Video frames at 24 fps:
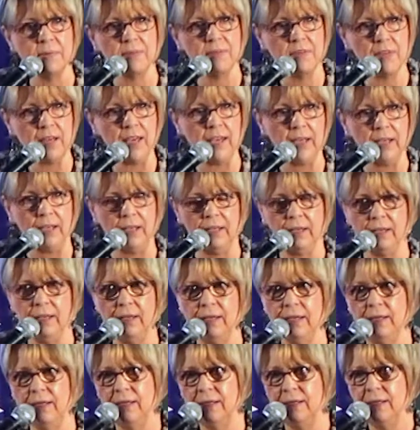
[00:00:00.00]
thing.
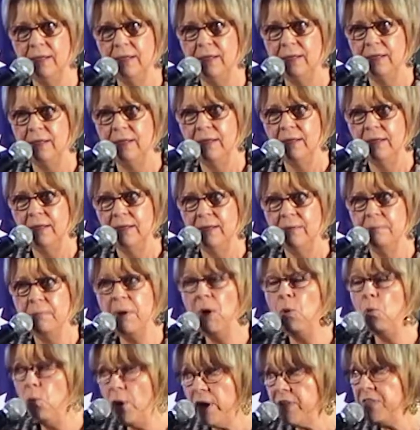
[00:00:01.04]

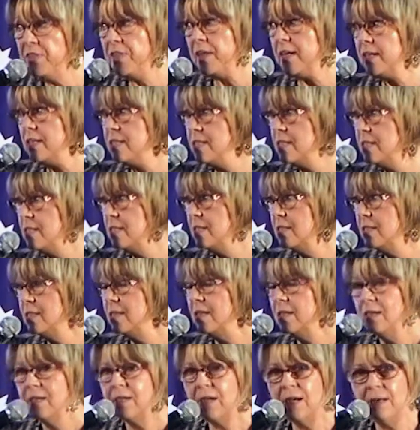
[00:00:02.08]
But with it
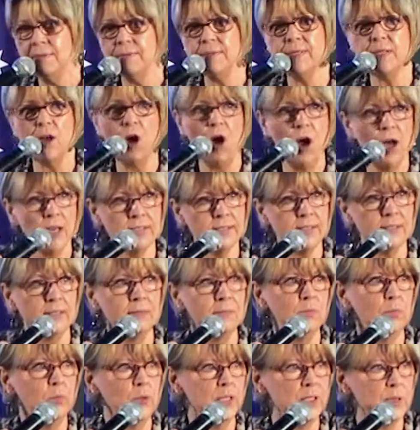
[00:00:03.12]
comes
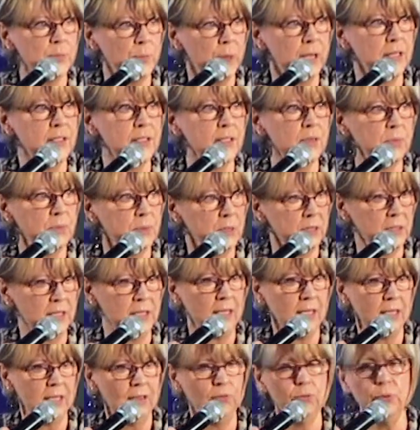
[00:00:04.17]
awesome
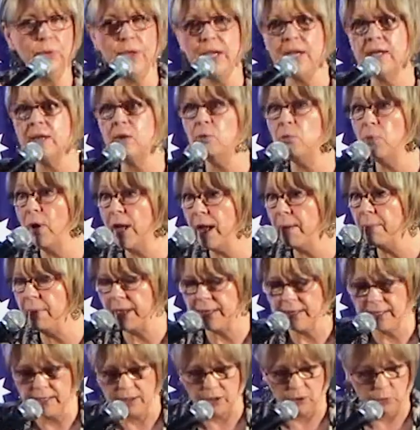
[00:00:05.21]
responsibility. If we had a rabbi
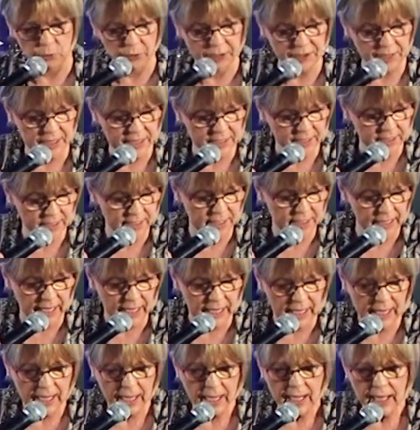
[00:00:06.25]
here with us
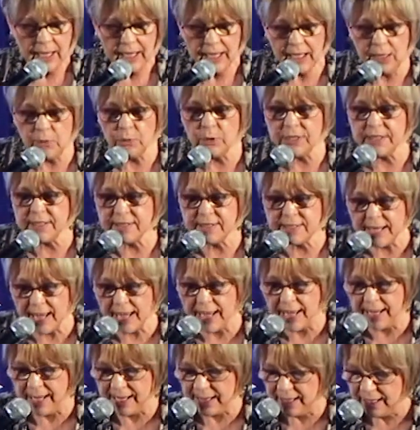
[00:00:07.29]
today, he would
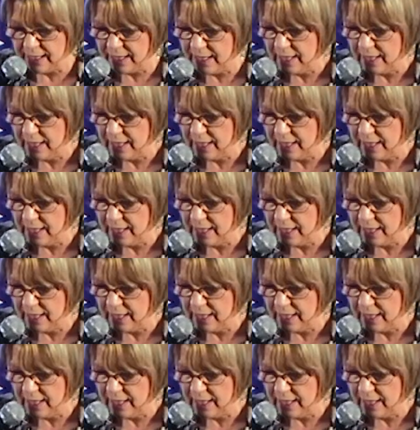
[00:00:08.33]
say,